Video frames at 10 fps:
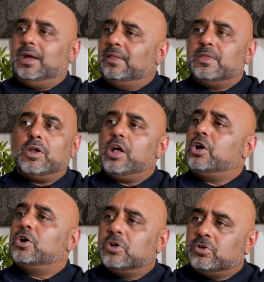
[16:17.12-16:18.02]
And there are
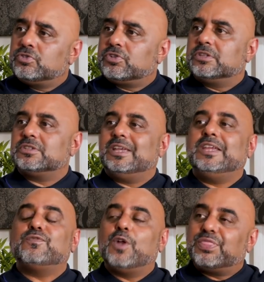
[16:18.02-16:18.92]
hundreds,
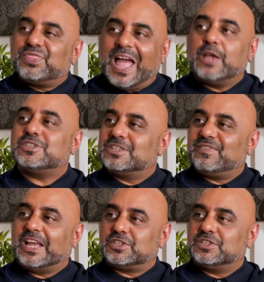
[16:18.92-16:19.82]
if not thousands,
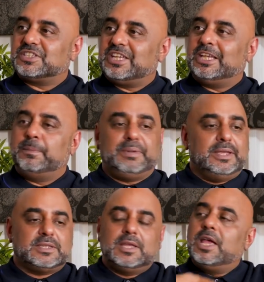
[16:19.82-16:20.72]
of actions taking
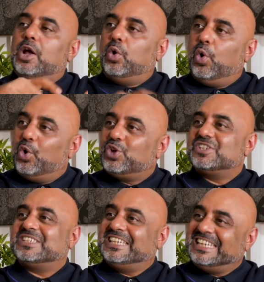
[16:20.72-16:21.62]
place.
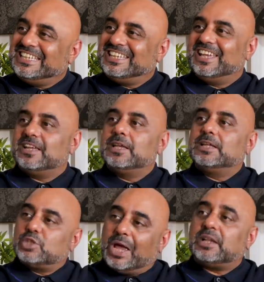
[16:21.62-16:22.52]
Hawkers in India
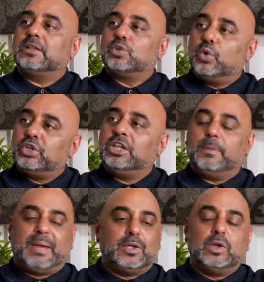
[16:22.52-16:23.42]
talking
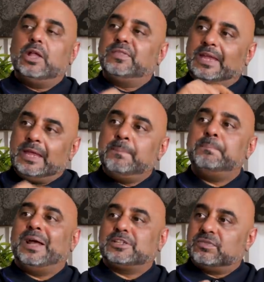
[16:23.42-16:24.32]
about the
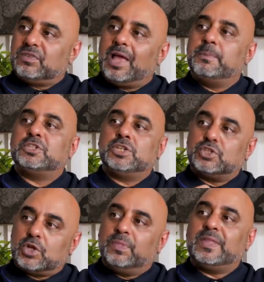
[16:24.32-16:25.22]
impact of climate
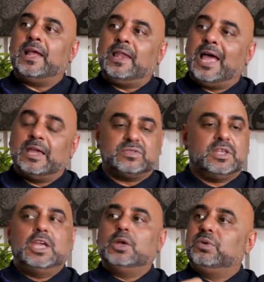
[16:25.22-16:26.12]
change on their lives.
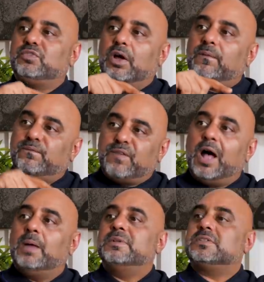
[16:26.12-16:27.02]
We've got
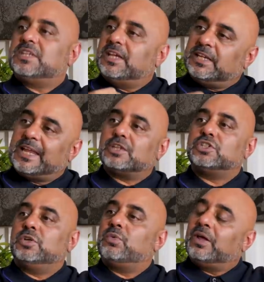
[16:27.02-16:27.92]
farmers taking
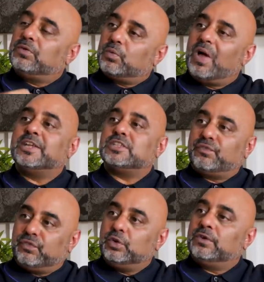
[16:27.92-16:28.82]
action around the right to
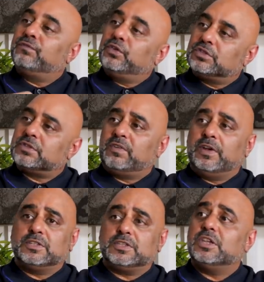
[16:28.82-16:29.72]
food and food
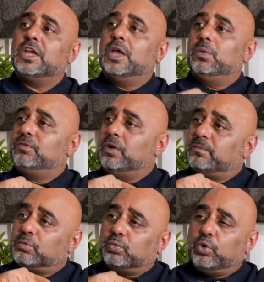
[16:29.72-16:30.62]
sovereignty. We've got
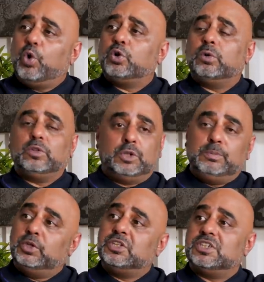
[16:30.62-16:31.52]
local
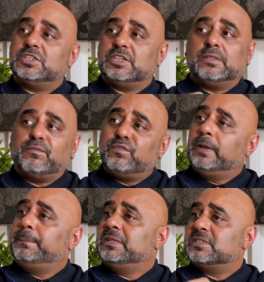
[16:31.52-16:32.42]
communities in the
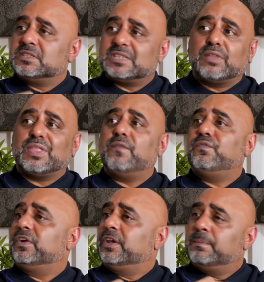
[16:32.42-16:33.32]
Philippines, in South
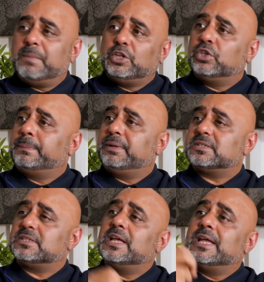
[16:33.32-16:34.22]
Africa, and many other
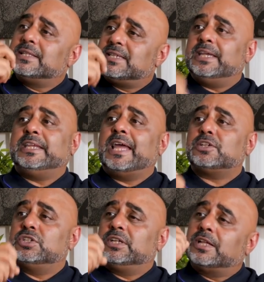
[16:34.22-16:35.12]
places taking
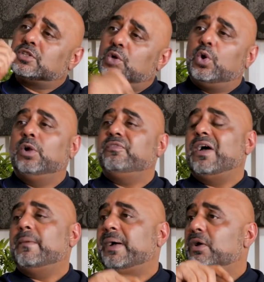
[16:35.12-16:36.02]
action against
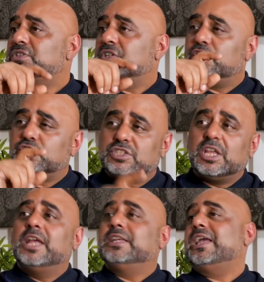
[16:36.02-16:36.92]
coal-fired power stations,
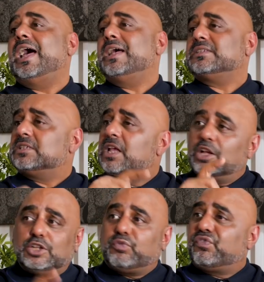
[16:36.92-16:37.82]
gas,
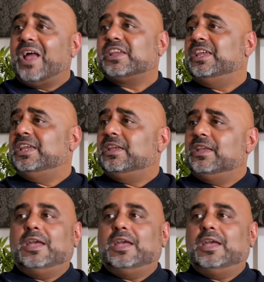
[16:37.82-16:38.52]
fracking.